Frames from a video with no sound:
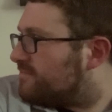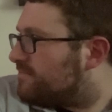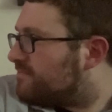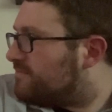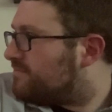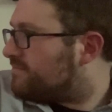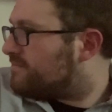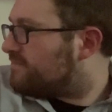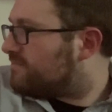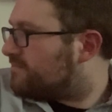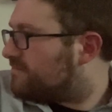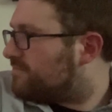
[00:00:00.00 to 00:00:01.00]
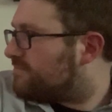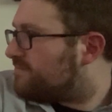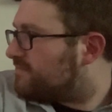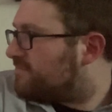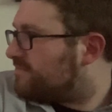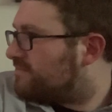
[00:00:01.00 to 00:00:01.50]

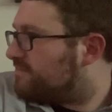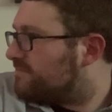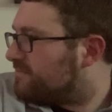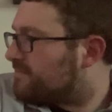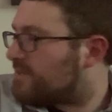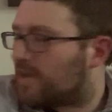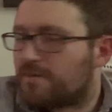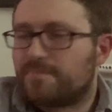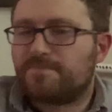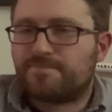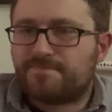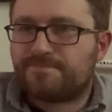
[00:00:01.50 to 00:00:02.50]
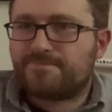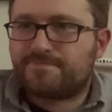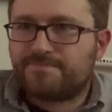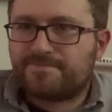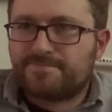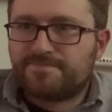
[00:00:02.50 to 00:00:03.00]

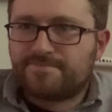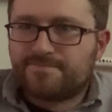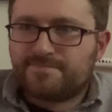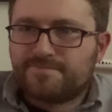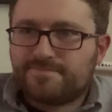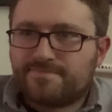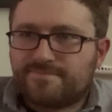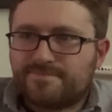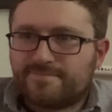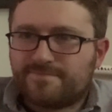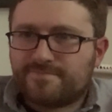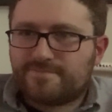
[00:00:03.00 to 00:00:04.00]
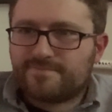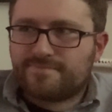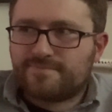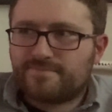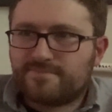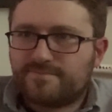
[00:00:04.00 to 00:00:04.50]

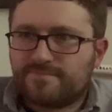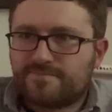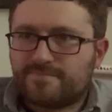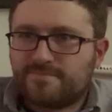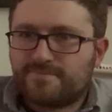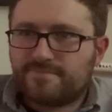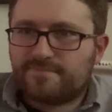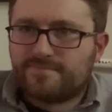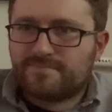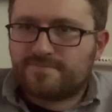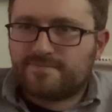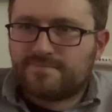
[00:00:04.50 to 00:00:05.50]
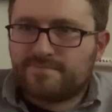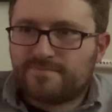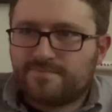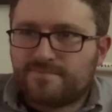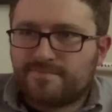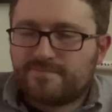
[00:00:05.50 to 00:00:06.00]

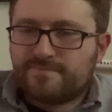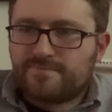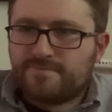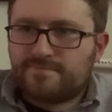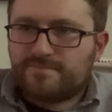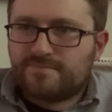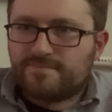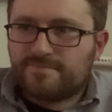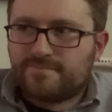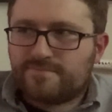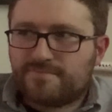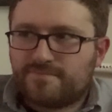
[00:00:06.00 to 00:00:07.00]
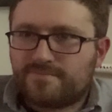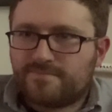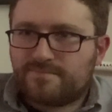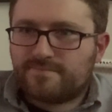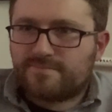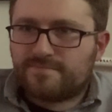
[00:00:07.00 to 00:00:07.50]

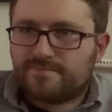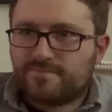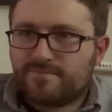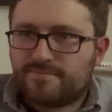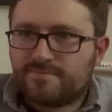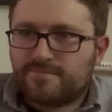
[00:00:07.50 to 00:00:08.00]
(silent)